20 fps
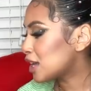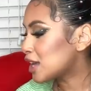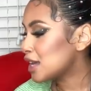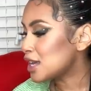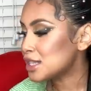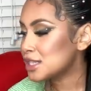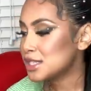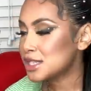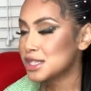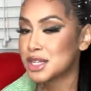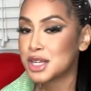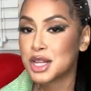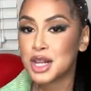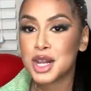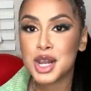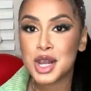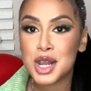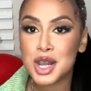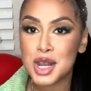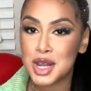get into the
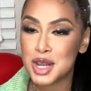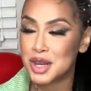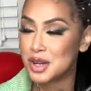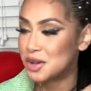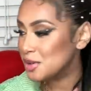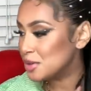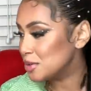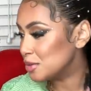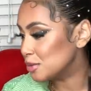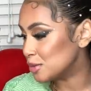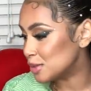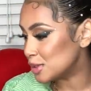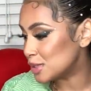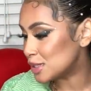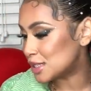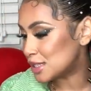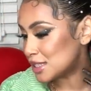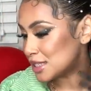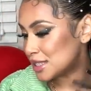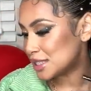
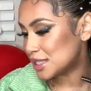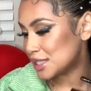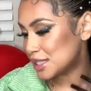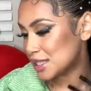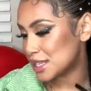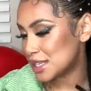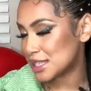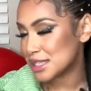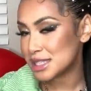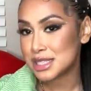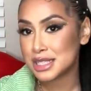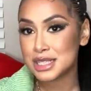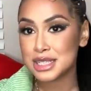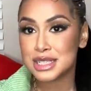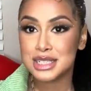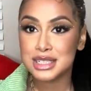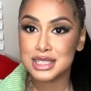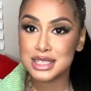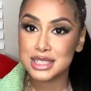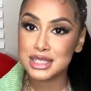clothes, into the
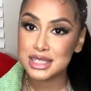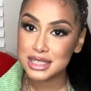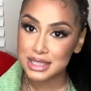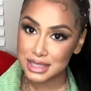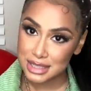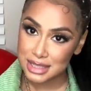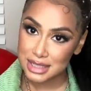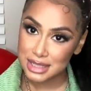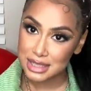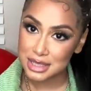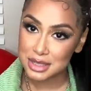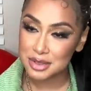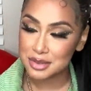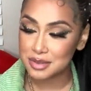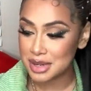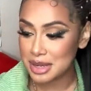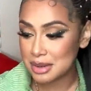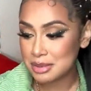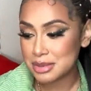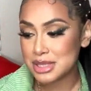good stuff.
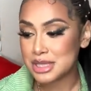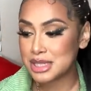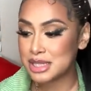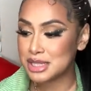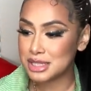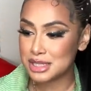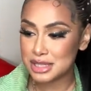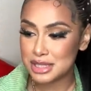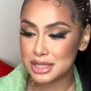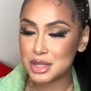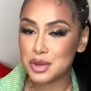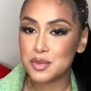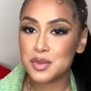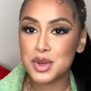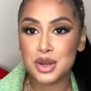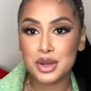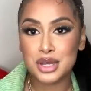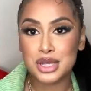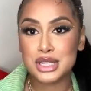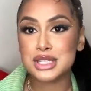That was the good stuff. We're
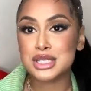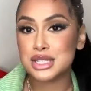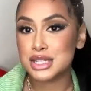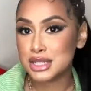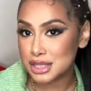gonna get into the